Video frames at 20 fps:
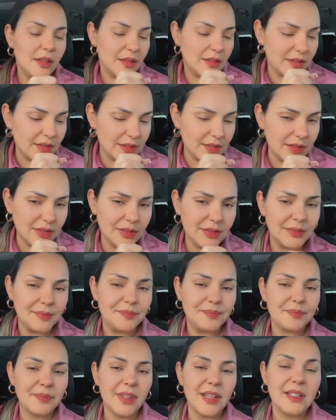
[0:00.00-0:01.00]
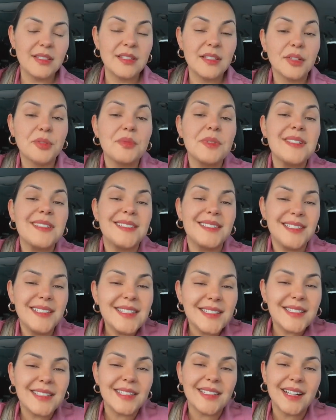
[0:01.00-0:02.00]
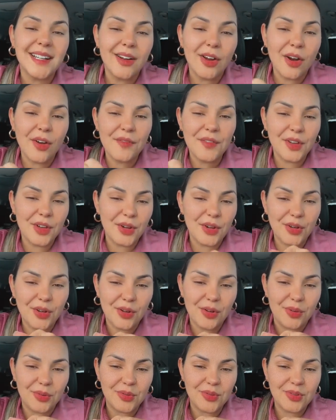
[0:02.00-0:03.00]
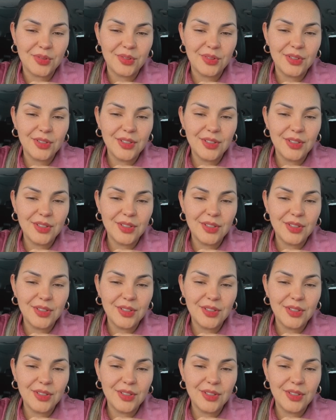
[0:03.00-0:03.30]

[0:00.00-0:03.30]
is the resistance of the cuticles.